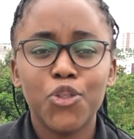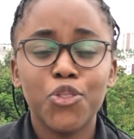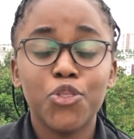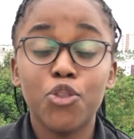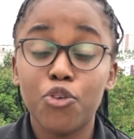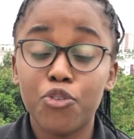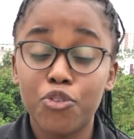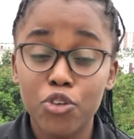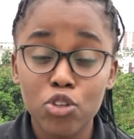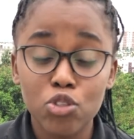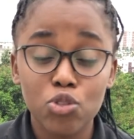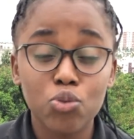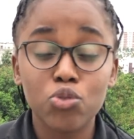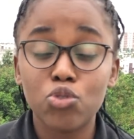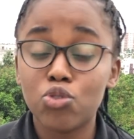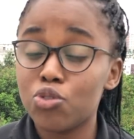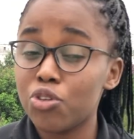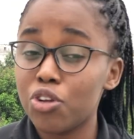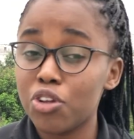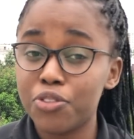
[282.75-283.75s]
The first,
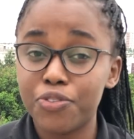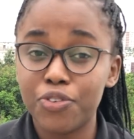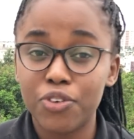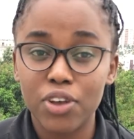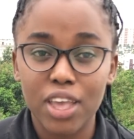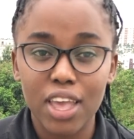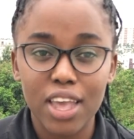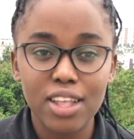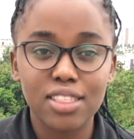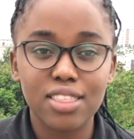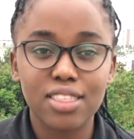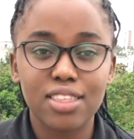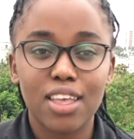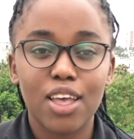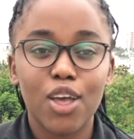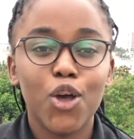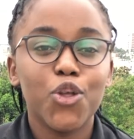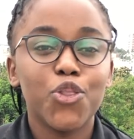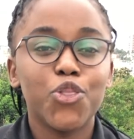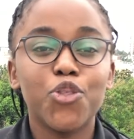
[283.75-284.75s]
do not forget.
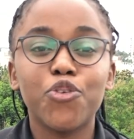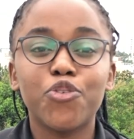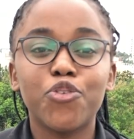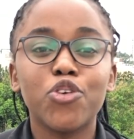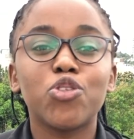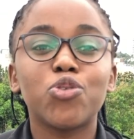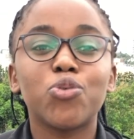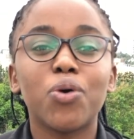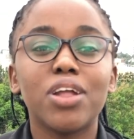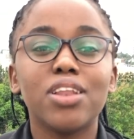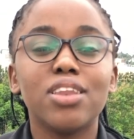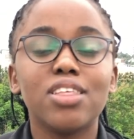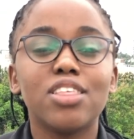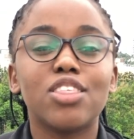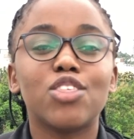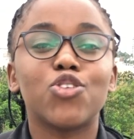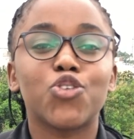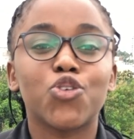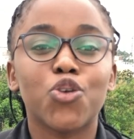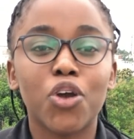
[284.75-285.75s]
The first one is
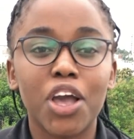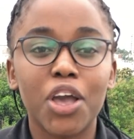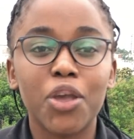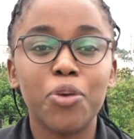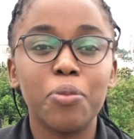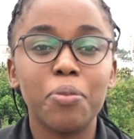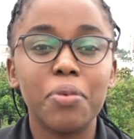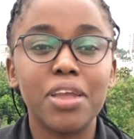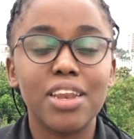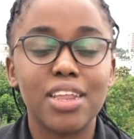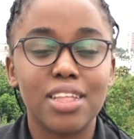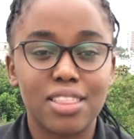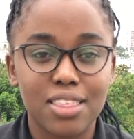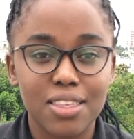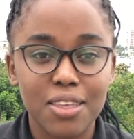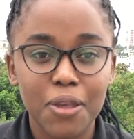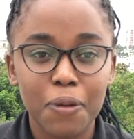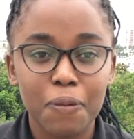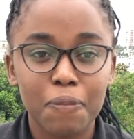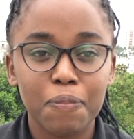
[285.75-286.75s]
stronger
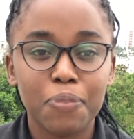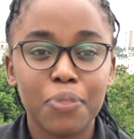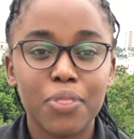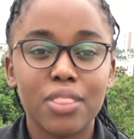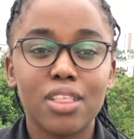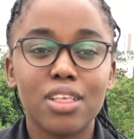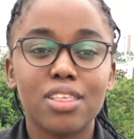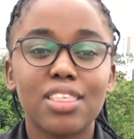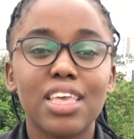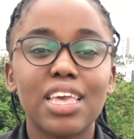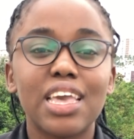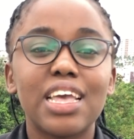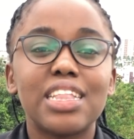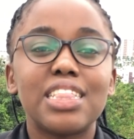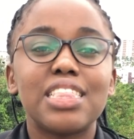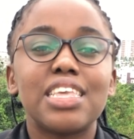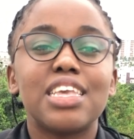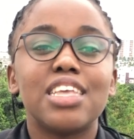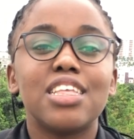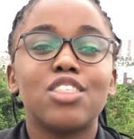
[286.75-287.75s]
humanity. The
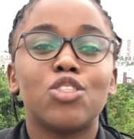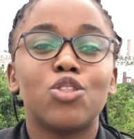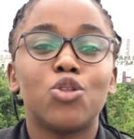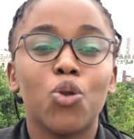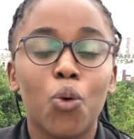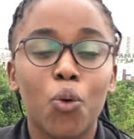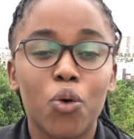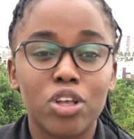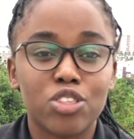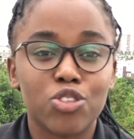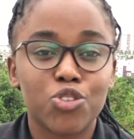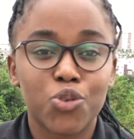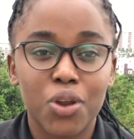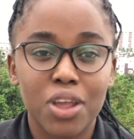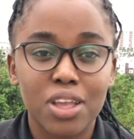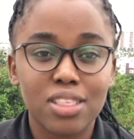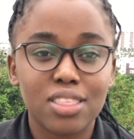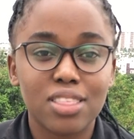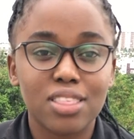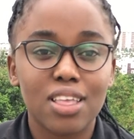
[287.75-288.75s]
second is lower
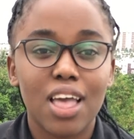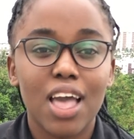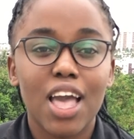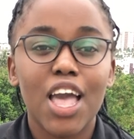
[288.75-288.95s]
stress.